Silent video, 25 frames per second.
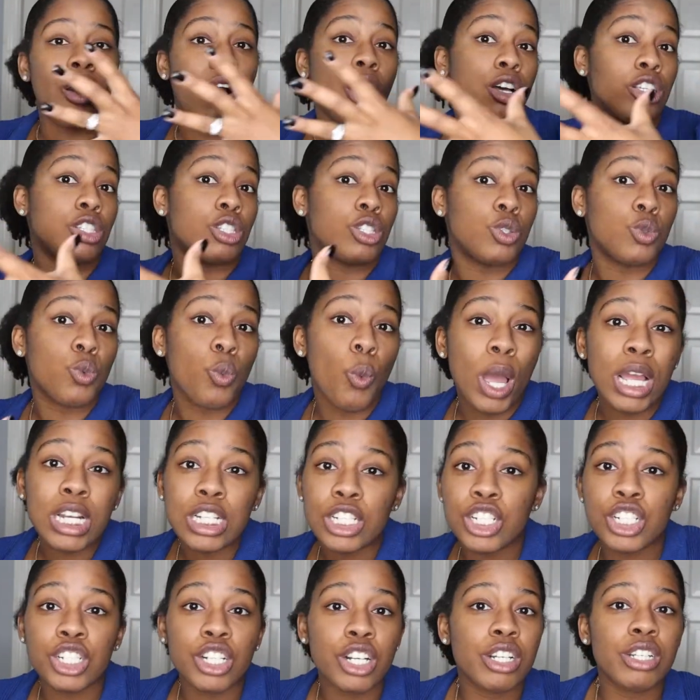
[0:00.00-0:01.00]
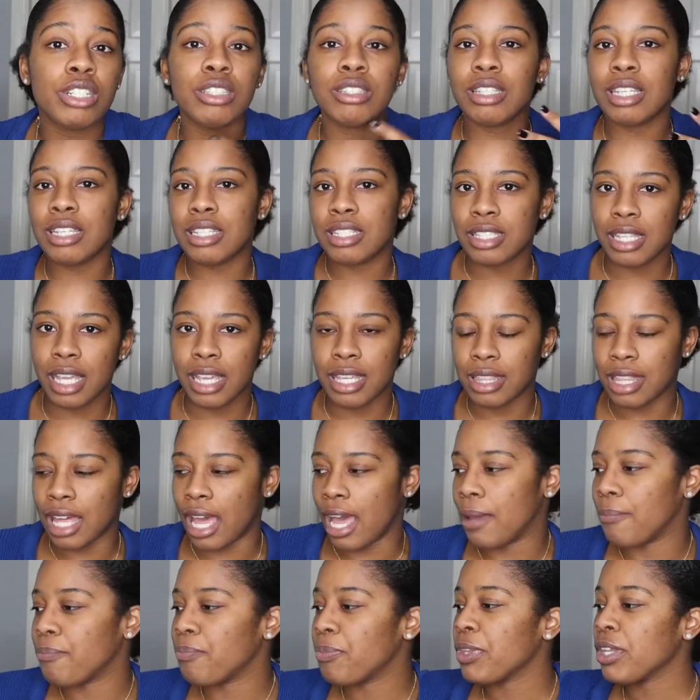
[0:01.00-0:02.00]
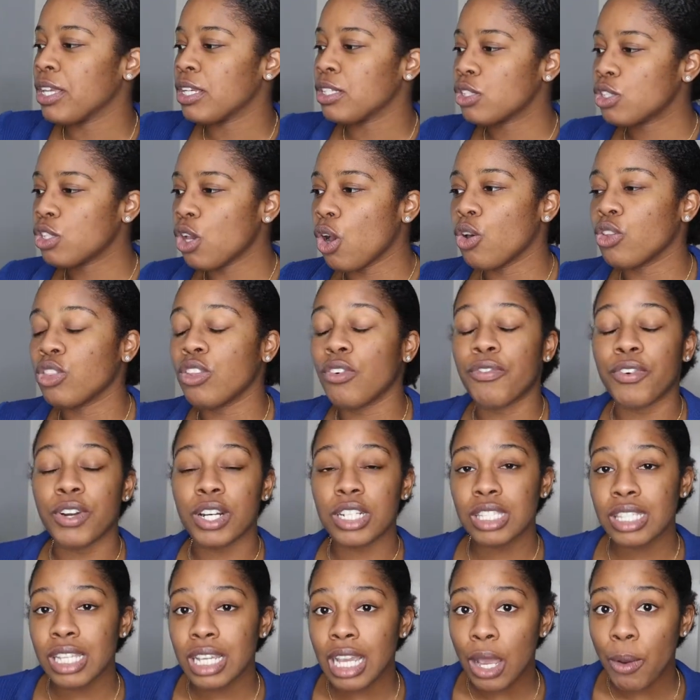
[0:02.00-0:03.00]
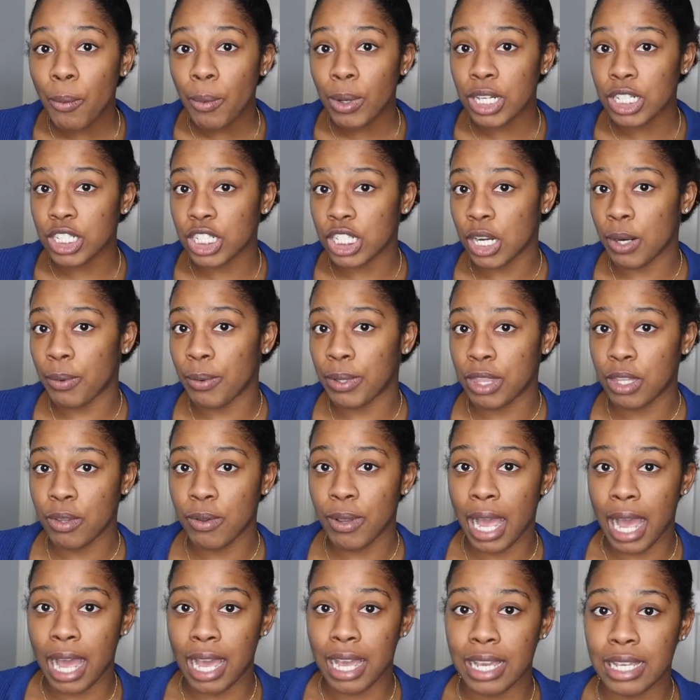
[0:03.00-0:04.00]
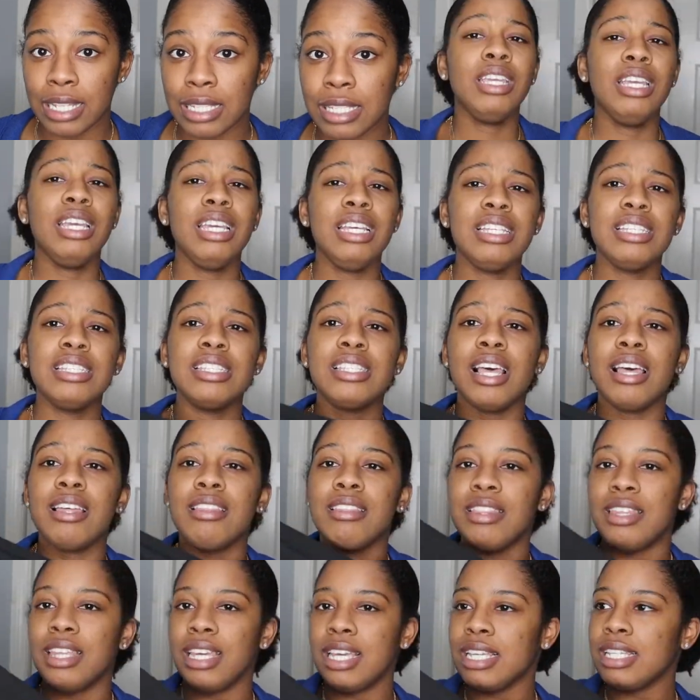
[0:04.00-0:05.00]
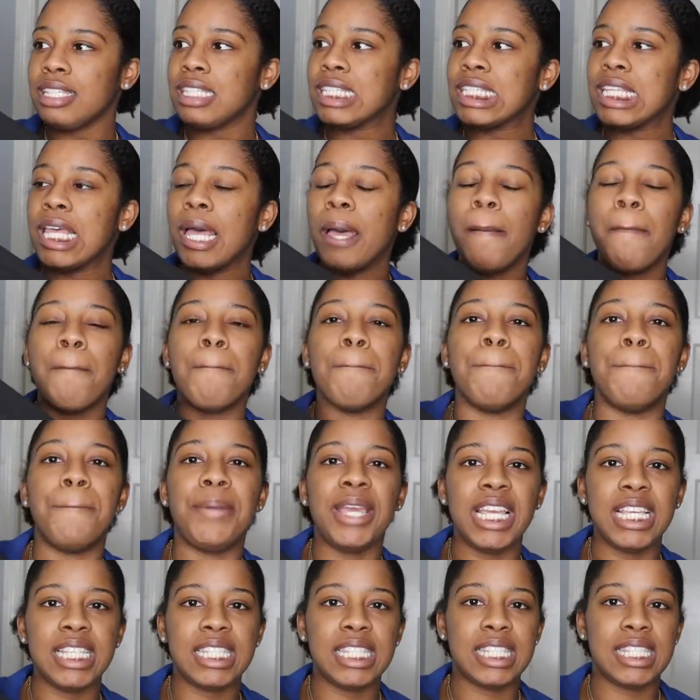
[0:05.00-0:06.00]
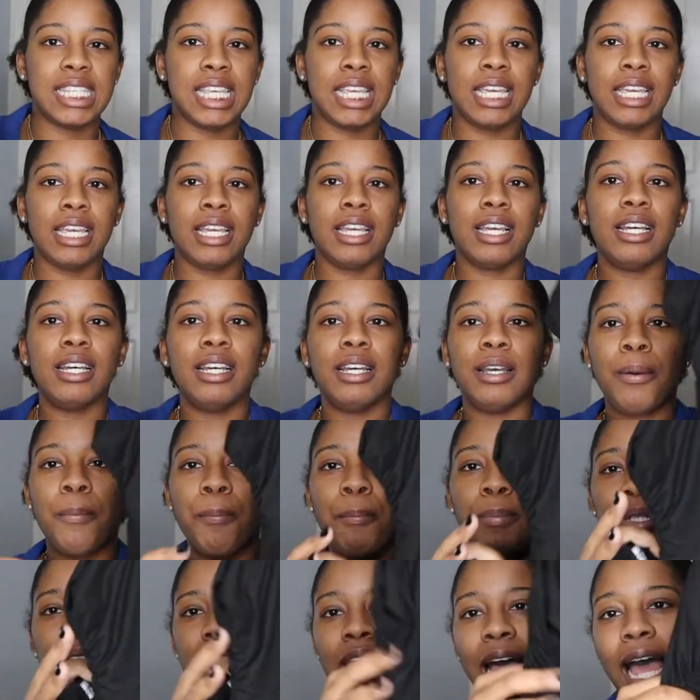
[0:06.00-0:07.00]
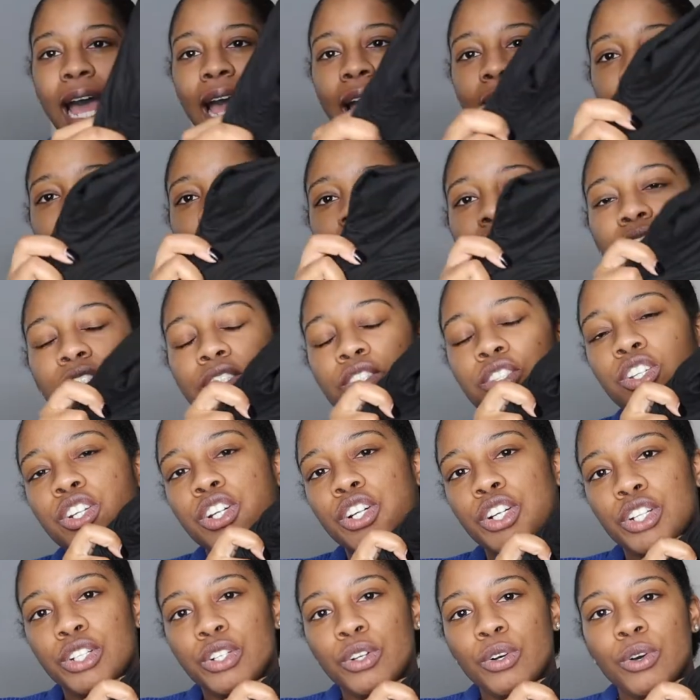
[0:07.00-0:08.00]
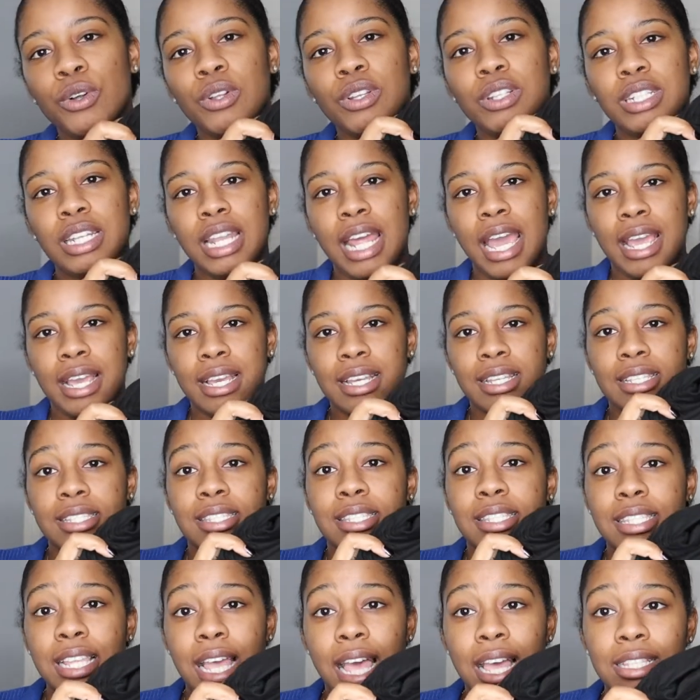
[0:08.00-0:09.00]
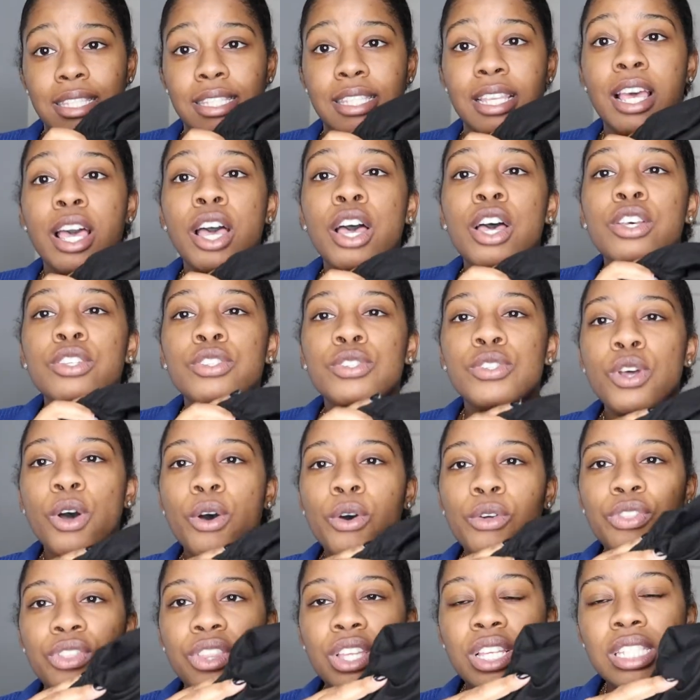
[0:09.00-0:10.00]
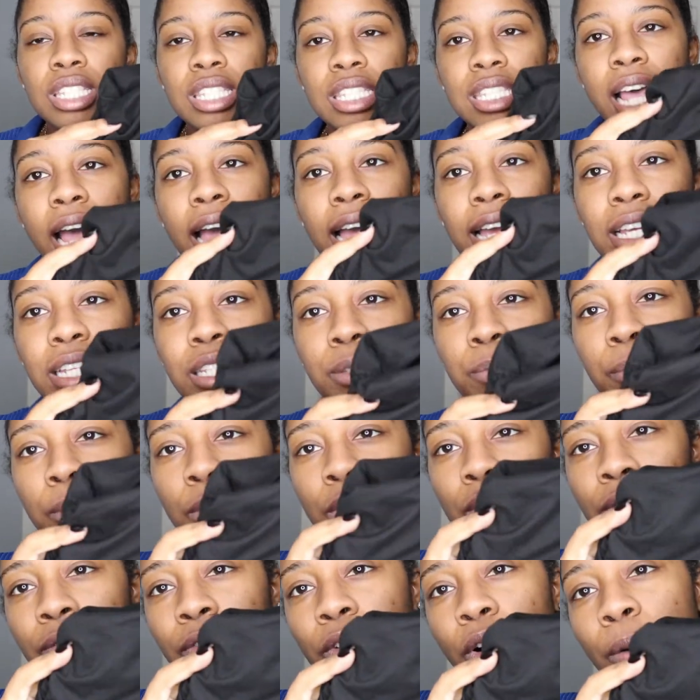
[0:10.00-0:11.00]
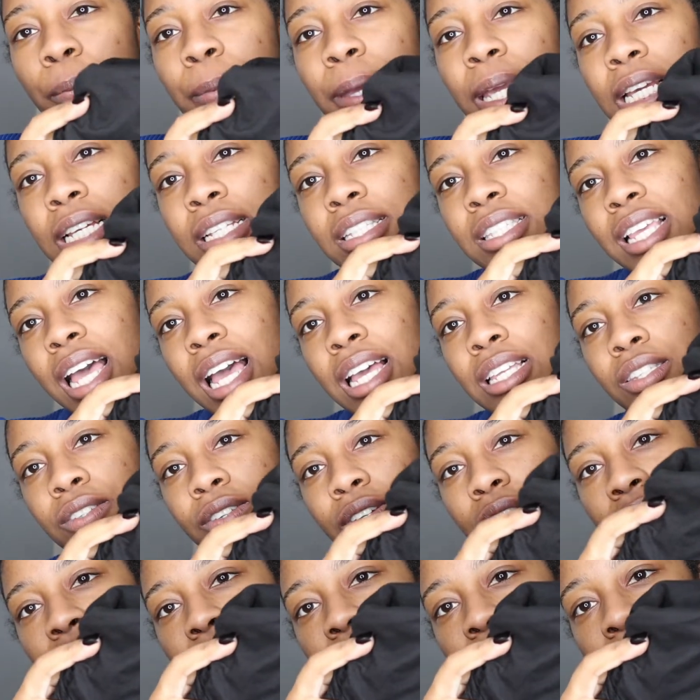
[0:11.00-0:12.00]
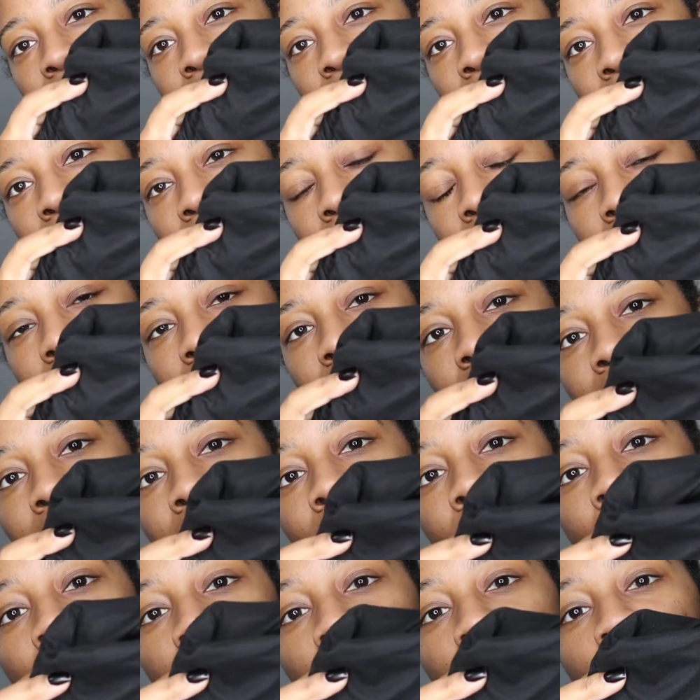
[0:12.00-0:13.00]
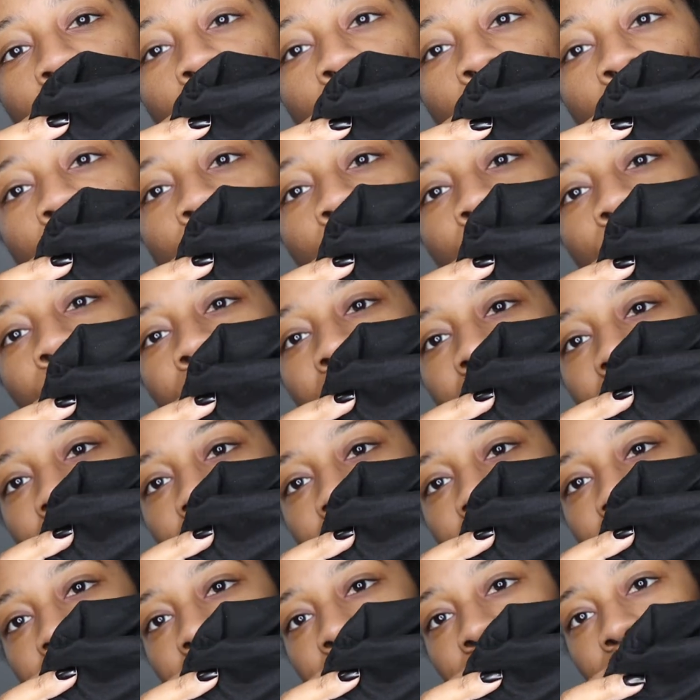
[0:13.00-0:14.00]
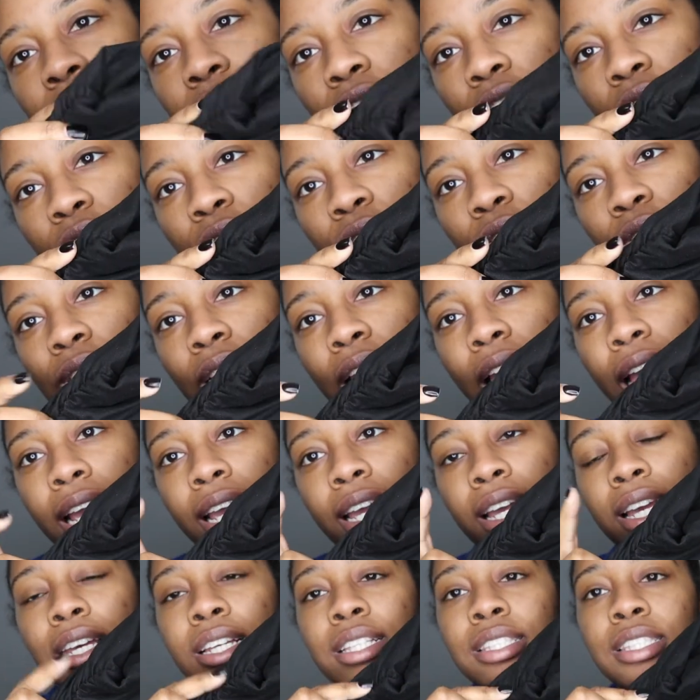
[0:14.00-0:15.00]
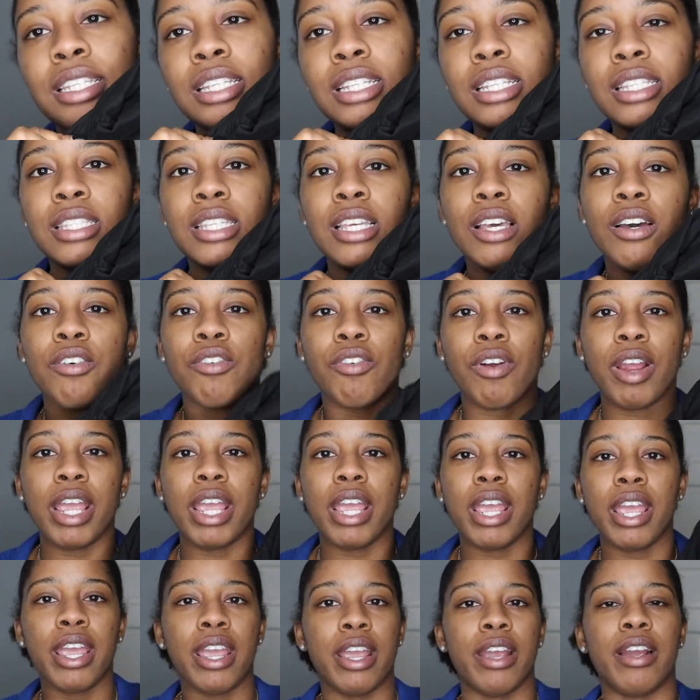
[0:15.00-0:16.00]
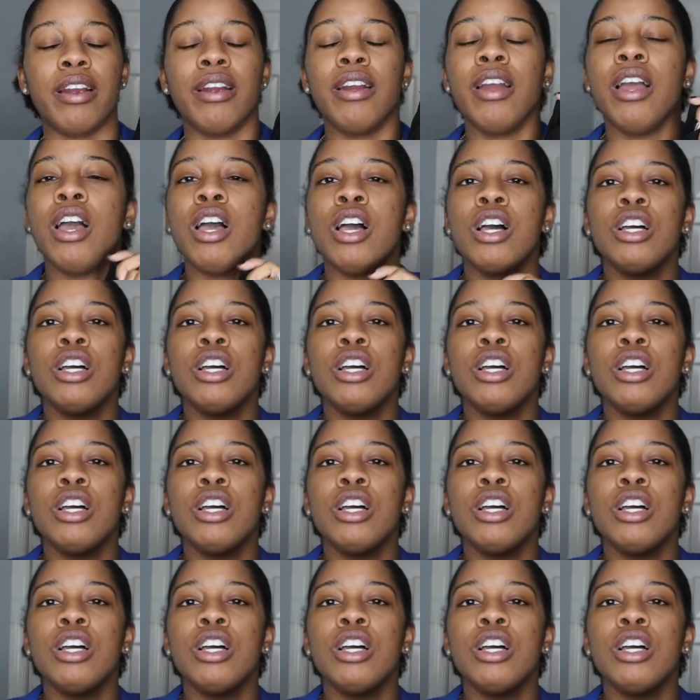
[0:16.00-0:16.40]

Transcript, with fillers: a sweatshirt, things like that. So the first thing I want to share with you guys is this basic black turtleneck set. So this set is beautiful because as you can see right here, you get this turtleneck detail right here.